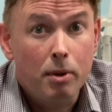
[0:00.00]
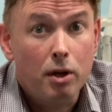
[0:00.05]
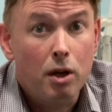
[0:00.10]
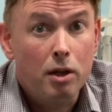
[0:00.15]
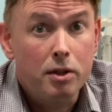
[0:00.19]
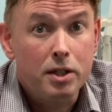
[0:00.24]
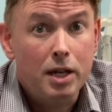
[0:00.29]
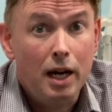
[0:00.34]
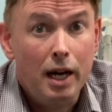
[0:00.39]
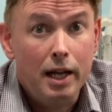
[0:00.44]
of
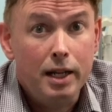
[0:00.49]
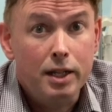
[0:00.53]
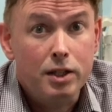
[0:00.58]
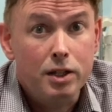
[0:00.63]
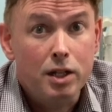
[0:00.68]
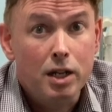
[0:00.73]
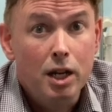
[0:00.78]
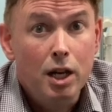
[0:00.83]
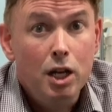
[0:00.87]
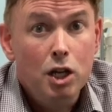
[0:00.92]
contact
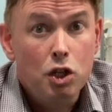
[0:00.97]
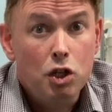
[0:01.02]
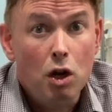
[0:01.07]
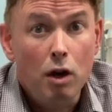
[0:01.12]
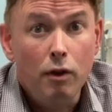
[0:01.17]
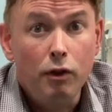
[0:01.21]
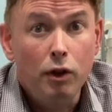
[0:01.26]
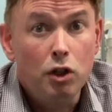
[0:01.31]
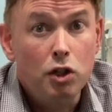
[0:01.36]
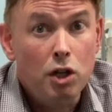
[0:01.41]
lens. So
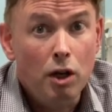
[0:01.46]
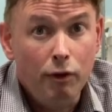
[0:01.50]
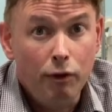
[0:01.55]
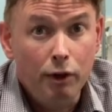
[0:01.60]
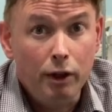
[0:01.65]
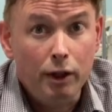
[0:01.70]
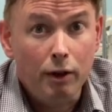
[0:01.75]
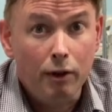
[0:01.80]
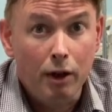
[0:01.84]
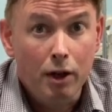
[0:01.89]
if you're
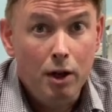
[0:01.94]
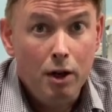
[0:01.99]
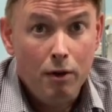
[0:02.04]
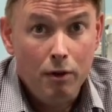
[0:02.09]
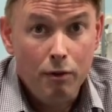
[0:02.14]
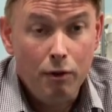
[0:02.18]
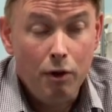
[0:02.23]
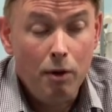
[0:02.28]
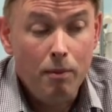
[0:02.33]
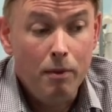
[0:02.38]
suffering
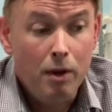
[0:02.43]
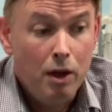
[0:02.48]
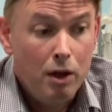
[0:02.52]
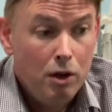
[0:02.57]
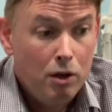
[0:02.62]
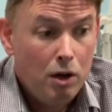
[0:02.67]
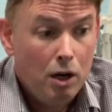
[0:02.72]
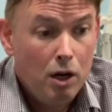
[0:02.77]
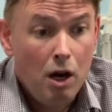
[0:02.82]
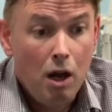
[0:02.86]
from
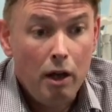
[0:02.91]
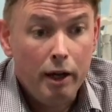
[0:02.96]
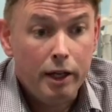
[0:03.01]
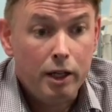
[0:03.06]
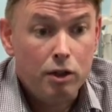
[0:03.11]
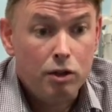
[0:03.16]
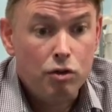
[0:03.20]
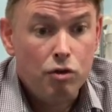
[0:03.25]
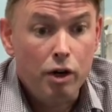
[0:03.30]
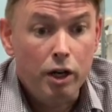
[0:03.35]

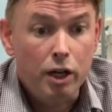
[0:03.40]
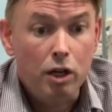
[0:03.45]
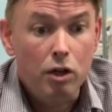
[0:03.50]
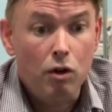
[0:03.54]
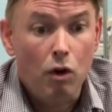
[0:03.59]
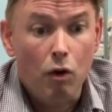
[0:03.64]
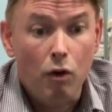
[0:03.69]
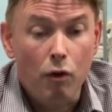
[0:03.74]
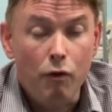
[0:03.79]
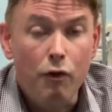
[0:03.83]
light
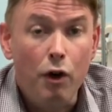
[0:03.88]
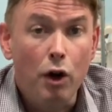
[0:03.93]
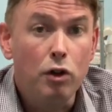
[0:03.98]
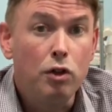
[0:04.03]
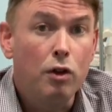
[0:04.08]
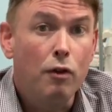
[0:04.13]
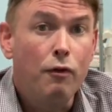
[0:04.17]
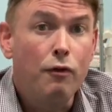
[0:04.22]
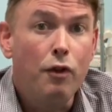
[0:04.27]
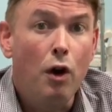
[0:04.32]
triggered or
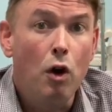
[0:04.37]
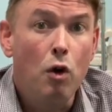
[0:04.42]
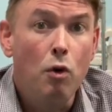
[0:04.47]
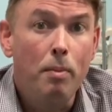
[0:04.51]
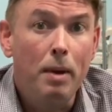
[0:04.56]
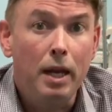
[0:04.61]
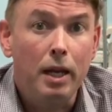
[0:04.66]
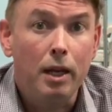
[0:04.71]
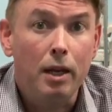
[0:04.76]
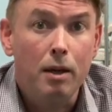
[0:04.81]

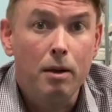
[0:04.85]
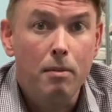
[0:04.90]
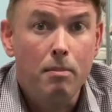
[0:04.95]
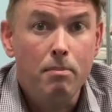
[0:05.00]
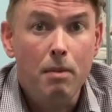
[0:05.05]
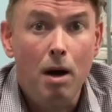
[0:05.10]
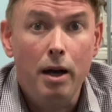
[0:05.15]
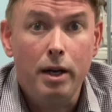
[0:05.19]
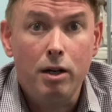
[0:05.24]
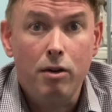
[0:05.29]
photophobic
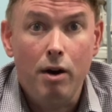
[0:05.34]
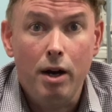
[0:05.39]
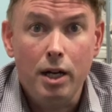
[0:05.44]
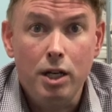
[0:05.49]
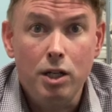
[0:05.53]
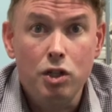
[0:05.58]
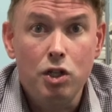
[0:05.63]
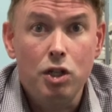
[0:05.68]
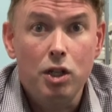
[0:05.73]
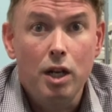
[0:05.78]

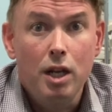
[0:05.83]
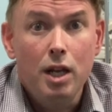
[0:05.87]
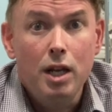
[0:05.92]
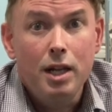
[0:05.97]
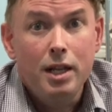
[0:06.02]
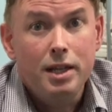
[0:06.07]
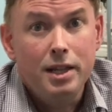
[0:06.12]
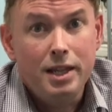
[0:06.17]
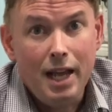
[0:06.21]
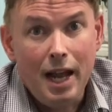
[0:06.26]
migraines,
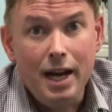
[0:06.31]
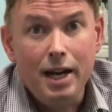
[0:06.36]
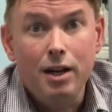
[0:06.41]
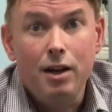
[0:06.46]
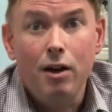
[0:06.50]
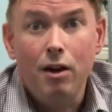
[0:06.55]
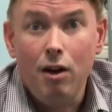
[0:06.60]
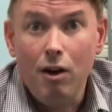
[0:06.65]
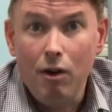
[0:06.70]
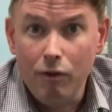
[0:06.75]
then
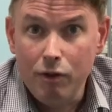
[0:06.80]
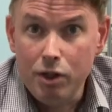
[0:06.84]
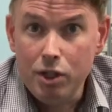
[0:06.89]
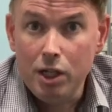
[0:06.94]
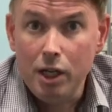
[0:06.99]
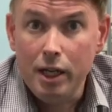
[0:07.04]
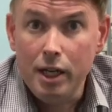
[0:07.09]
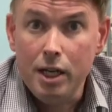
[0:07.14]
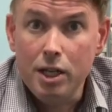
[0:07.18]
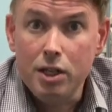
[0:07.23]

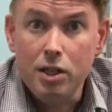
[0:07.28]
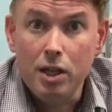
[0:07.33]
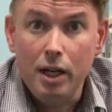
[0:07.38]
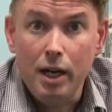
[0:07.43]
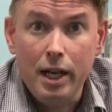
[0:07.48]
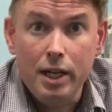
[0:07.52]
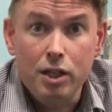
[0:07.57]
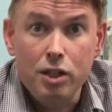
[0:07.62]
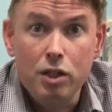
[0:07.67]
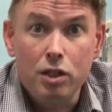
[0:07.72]
obviously it's a
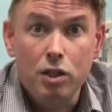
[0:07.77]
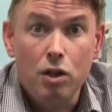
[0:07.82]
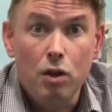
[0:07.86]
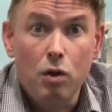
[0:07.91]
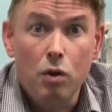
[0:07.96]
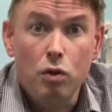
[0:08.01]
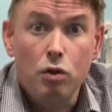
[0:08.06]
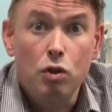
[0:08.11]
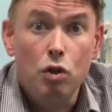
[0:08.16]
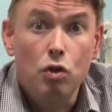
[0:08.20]
lens
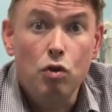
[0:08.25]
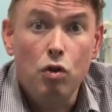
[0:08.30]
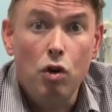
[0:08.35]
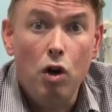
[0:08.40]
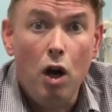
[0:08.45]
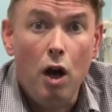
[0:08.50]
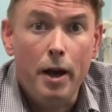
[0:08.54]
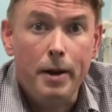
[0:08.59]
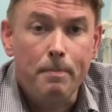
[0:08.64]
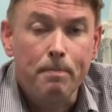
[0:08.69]
to
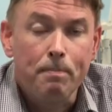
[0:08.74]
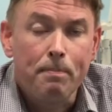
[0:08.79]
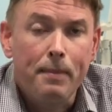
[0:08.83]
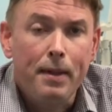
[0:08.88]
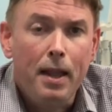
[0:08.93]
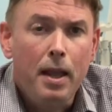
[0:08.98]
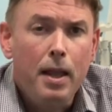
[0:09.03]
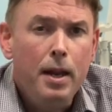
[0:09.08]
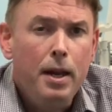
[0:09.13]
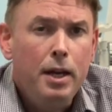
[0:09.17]
try.
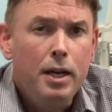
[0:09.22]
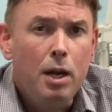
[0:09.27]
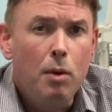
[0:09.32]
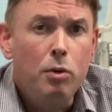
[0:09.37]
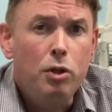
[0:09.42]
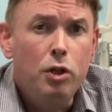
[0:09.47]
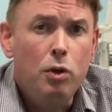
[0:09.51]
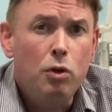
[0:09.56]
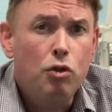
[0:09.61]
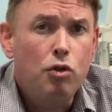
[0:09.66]
Now
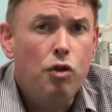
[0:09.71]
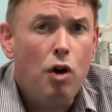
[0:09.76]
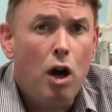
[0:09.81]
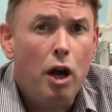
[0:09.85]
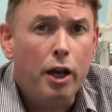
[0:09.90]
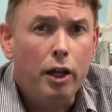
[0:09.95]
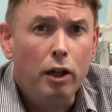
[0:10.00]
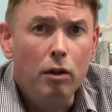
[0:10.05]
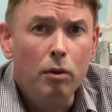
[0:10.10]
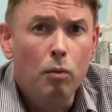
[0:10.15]
we do a
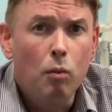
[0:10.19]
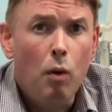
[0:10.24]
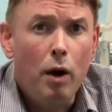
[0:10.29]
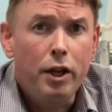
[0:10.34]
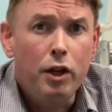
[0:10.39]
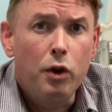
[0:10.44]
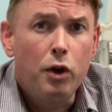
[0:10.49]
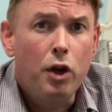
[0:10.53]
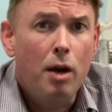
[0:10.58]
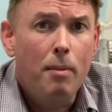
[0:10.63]
trial where
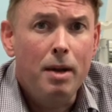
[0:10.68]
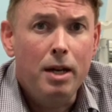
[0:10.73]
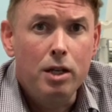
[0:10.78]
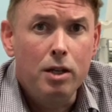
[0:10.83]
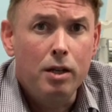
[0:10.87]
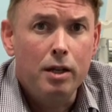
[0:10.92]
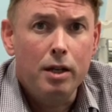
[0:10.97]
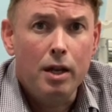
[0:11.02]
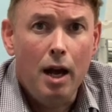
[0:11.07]
you come in